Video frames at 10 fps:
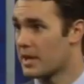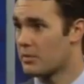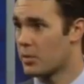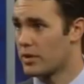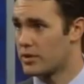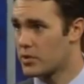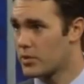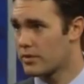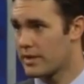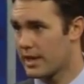making more than
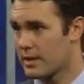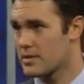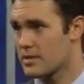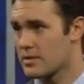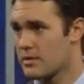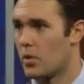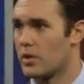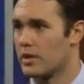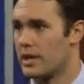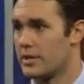$200,000
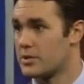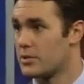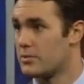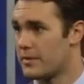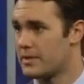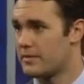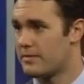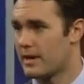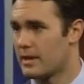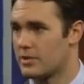or $250,000
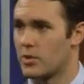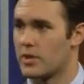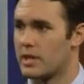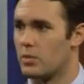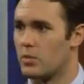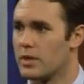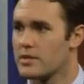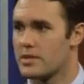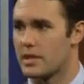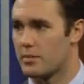filing jointly
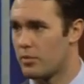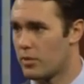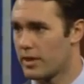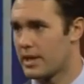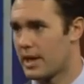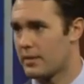will see a 0.9%